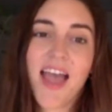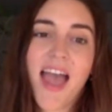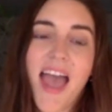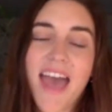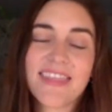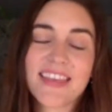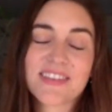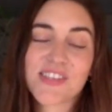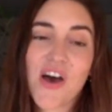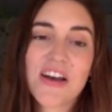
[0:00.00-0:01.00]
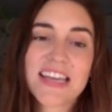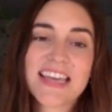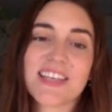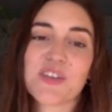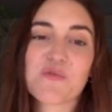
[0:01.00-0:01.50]
And this song
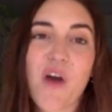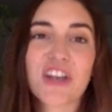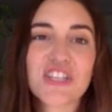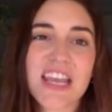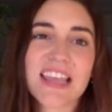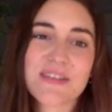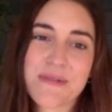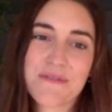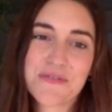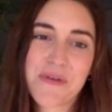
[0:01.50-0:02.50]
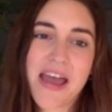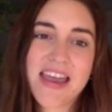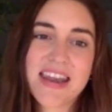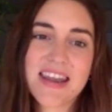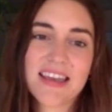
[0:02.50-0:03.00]
is Watching the River
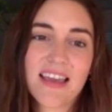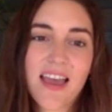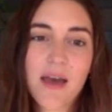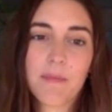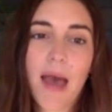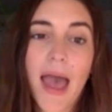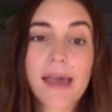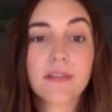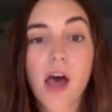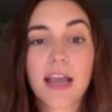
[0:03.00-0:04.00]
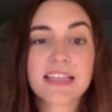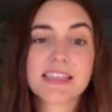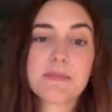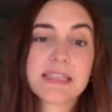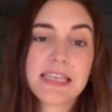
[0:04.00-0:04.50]
Run by Loggins and
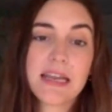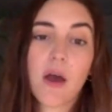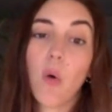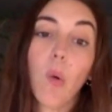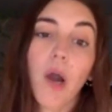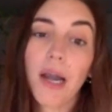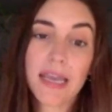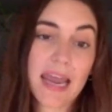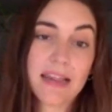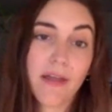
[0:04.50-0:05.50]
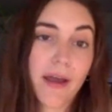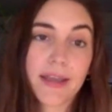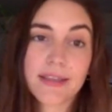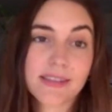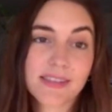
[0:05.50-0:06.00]
Messina or Kenny
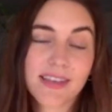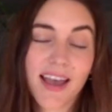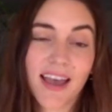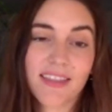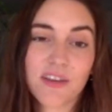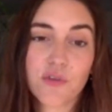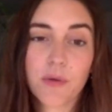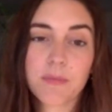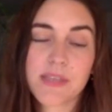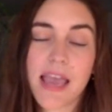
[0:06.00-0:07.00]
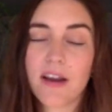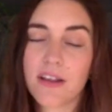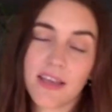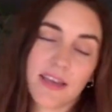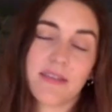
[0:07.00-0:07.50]
Loggins. The group sang, or
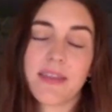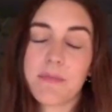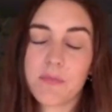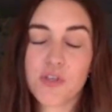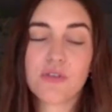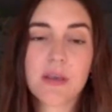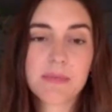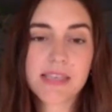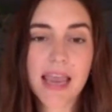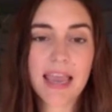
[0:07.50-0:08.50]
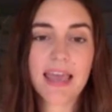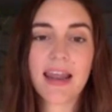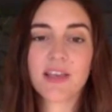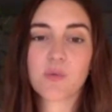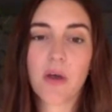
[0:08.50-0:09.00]
the twosome sang it,
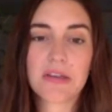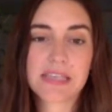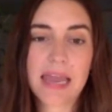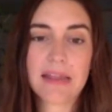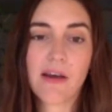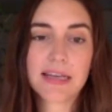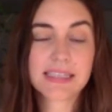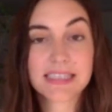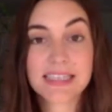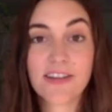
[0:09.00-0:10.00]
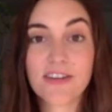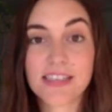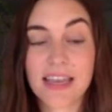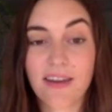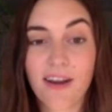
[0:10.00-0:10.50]
as well as Kenny Loggins continued to
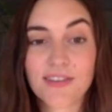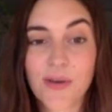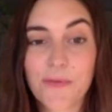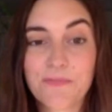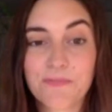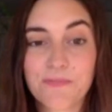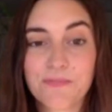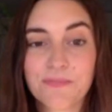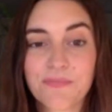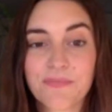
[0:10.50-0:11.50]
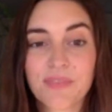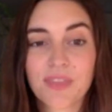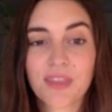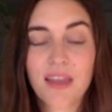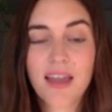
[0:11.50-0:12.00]
sing on his own.
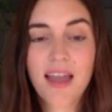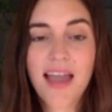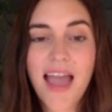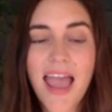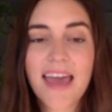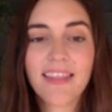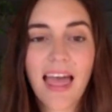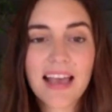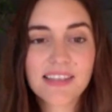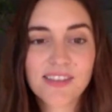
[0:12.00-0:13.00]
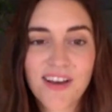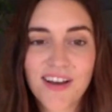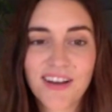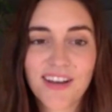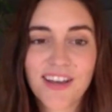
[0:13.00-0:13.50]
And last song,